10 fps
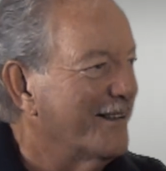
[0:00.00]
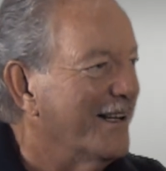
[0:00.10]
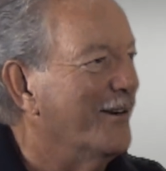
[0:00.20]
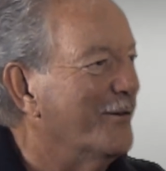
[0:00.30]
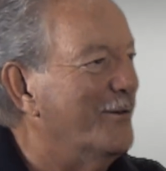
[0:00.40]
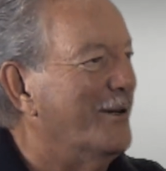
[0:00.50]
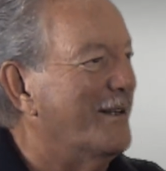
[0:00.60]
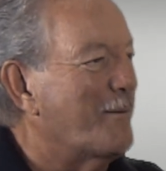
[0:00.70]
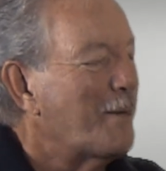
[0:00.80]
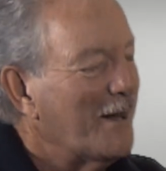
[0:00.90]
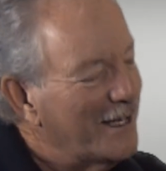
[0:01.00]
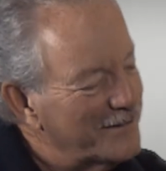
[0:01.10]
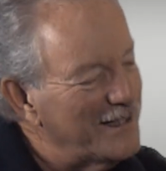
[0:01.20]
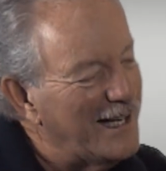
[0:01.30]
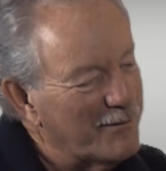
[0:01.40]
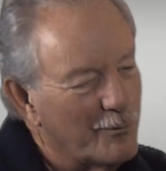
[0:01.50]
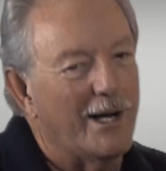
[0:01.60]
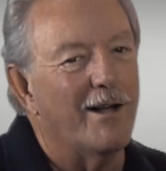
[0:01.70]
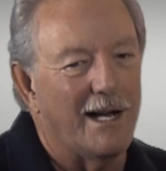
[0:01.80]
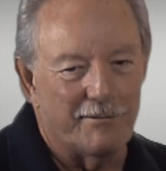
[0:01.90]

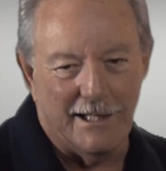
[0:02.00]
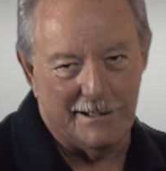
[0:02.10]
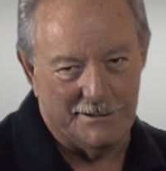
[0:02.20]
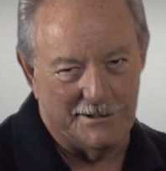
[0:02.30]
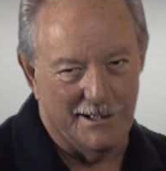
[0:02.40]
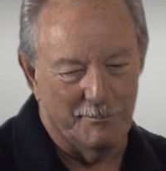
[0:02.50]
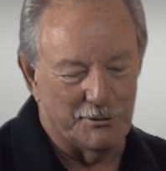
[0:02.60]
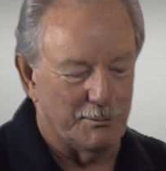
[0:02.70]
I've gotten some